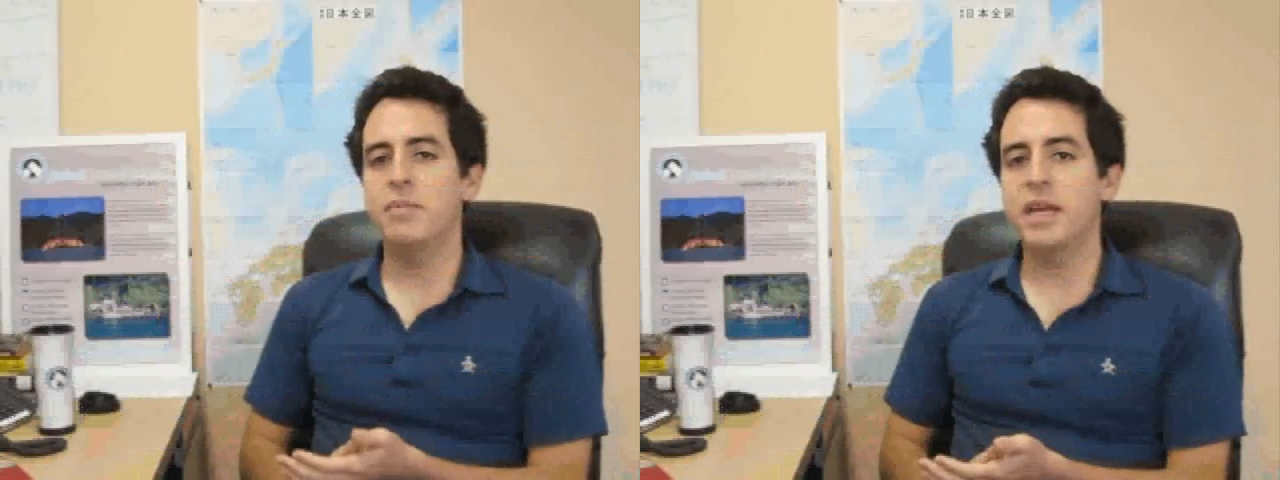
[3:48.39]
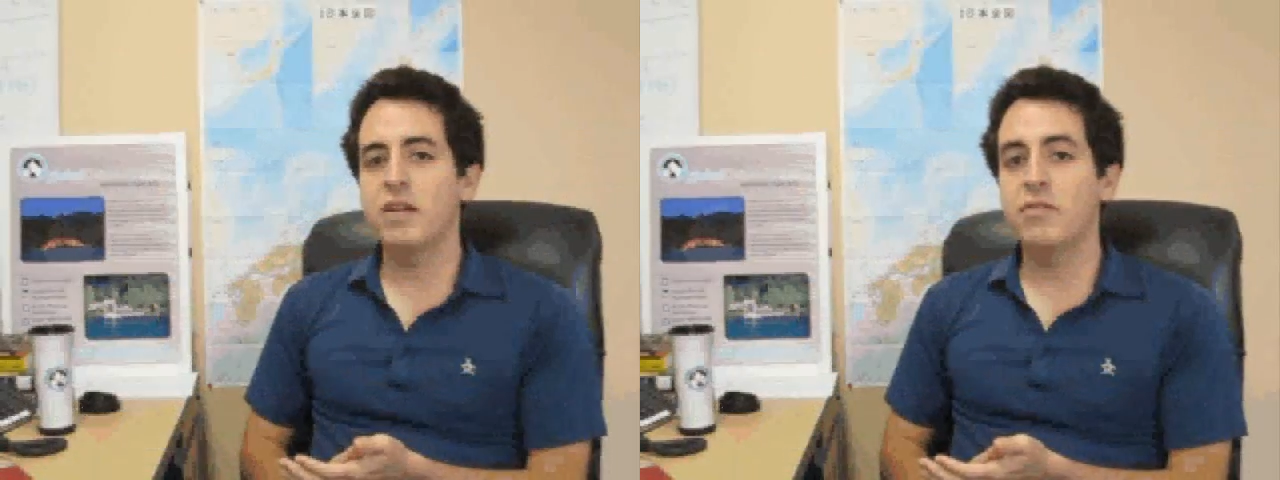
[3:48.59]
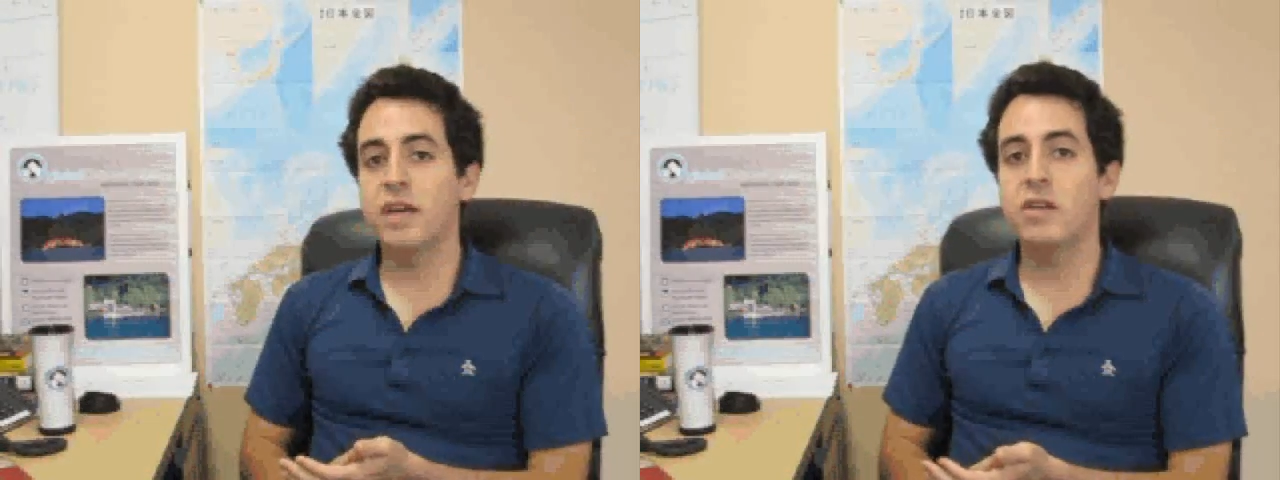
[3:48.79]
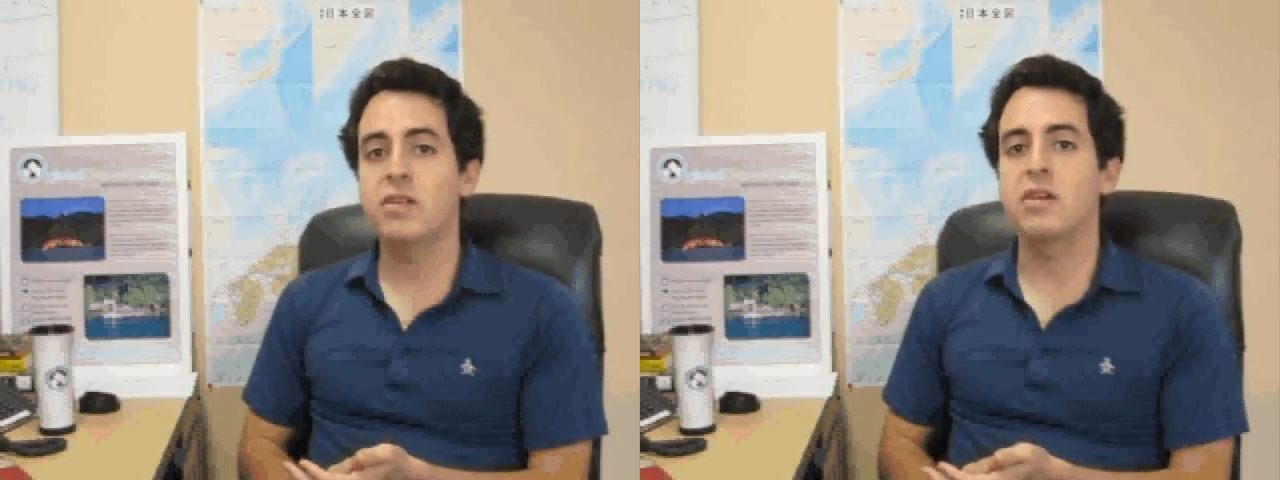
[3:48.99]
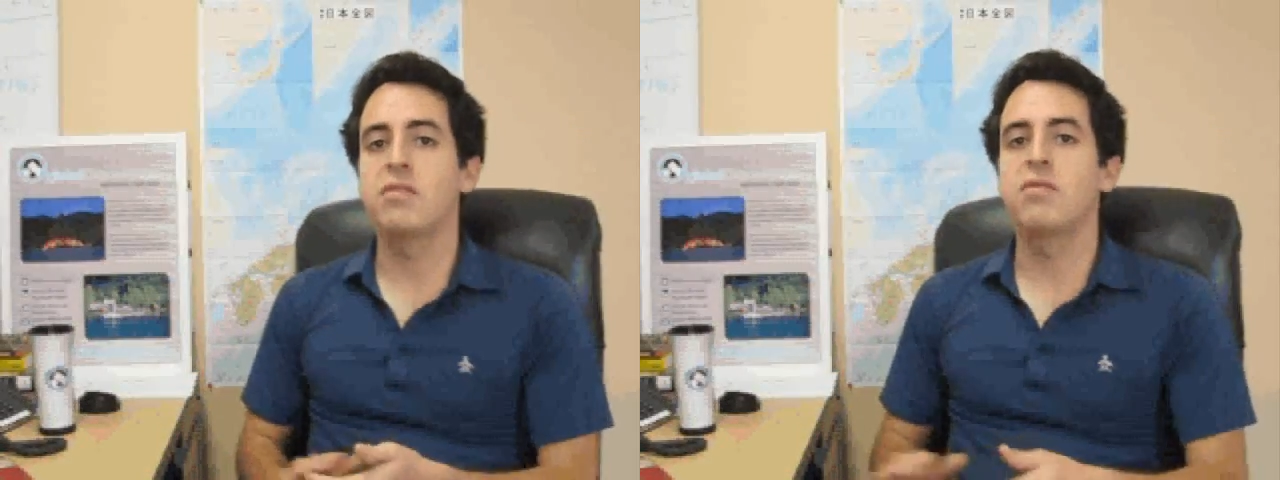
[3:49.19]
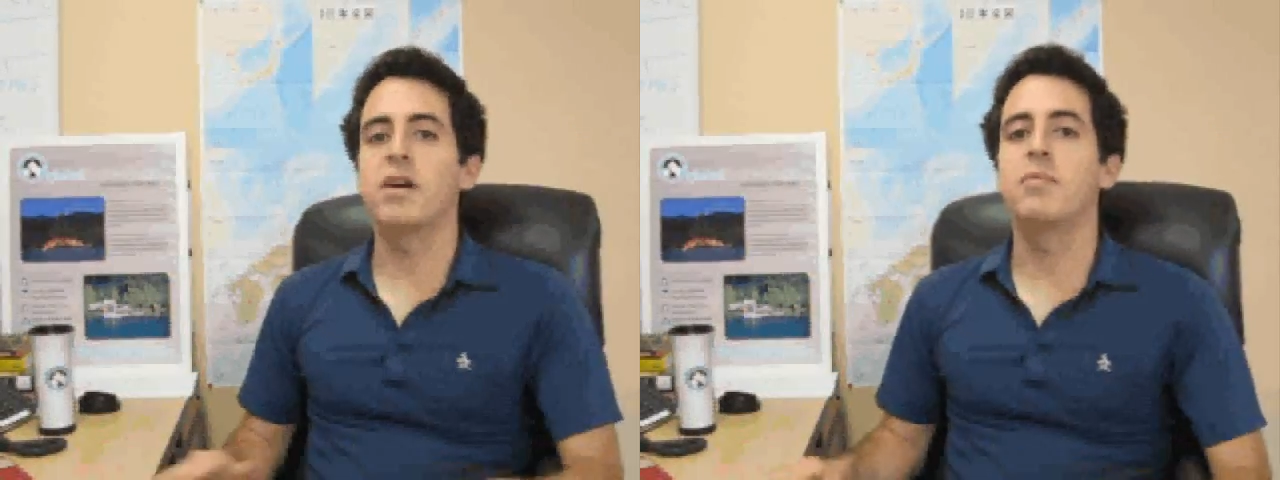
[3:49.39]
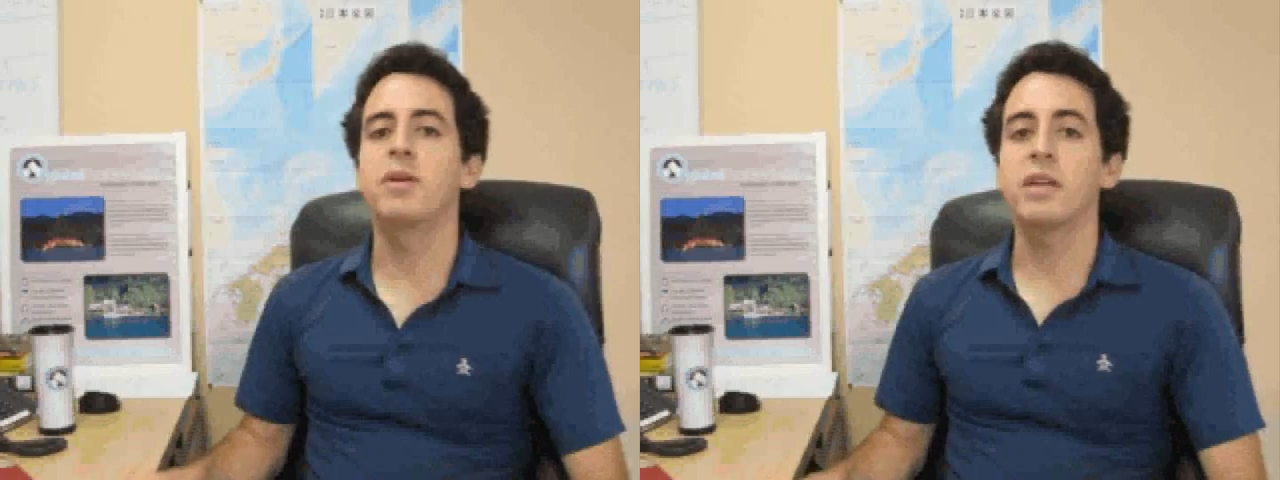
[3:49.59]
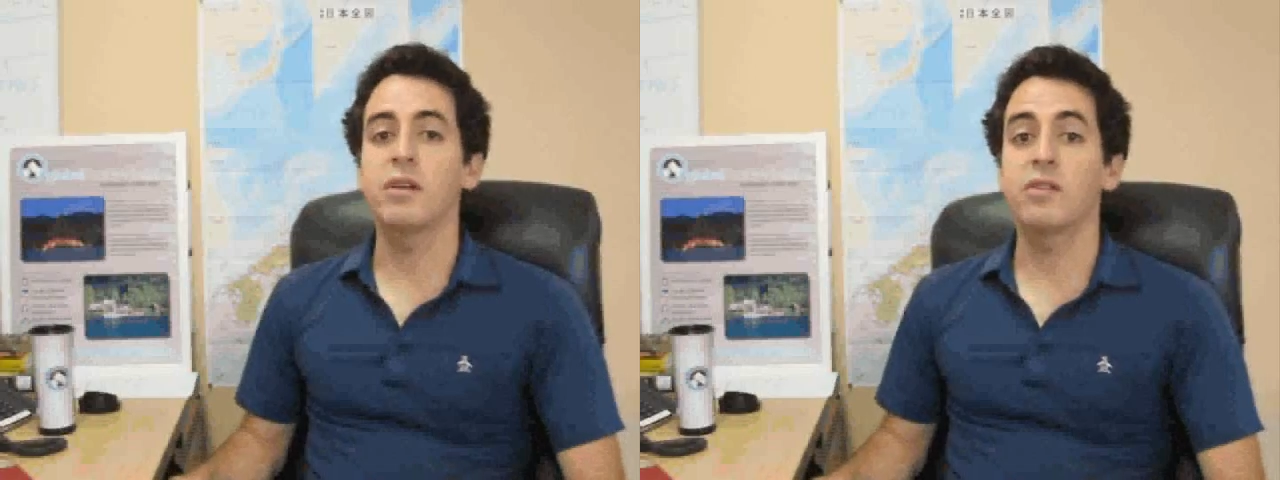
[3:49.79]
main advantage of
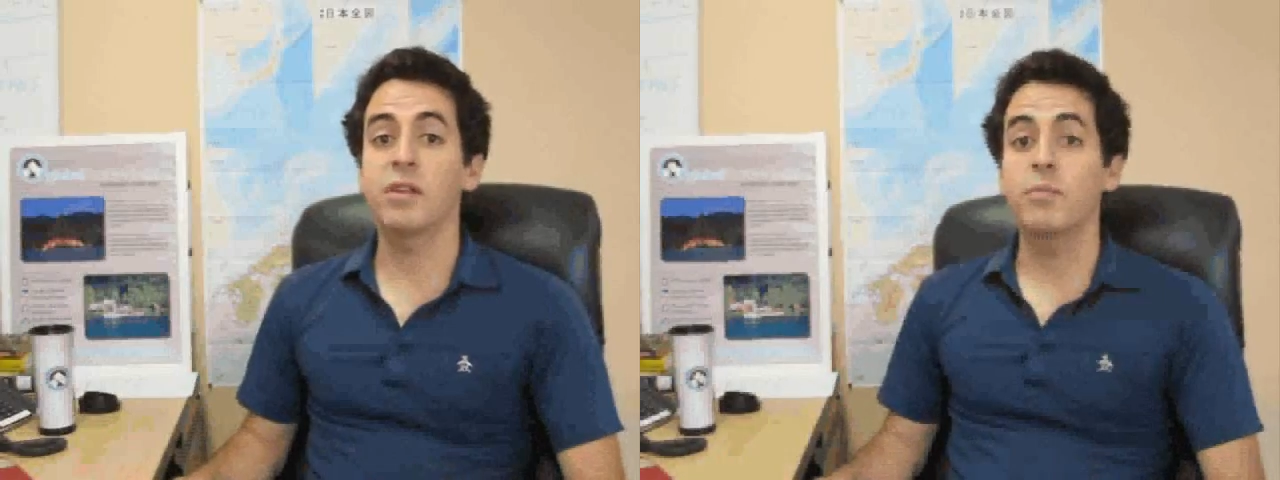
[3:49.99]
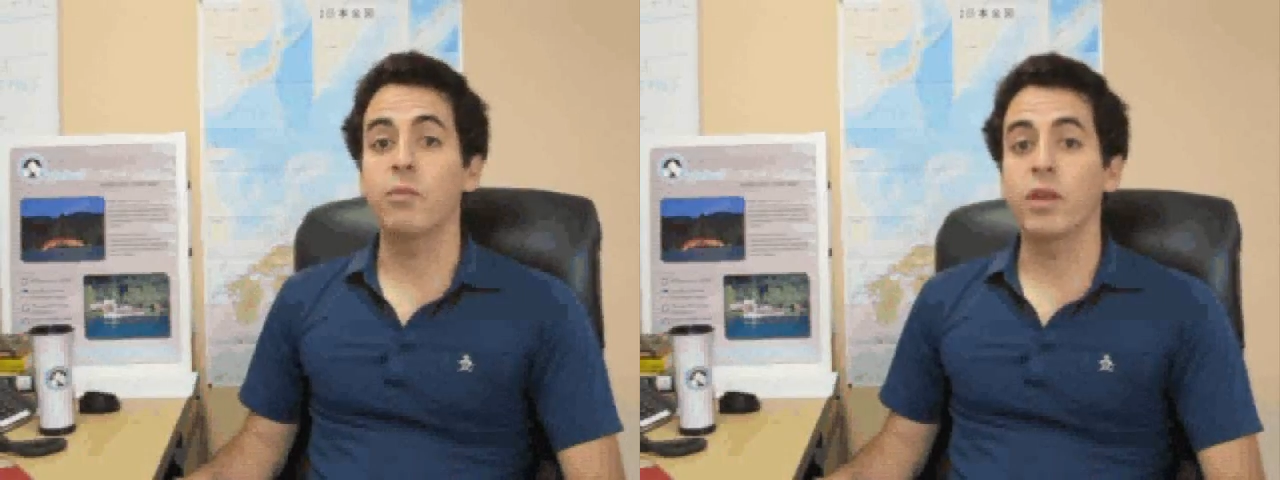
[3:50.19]
booking your trip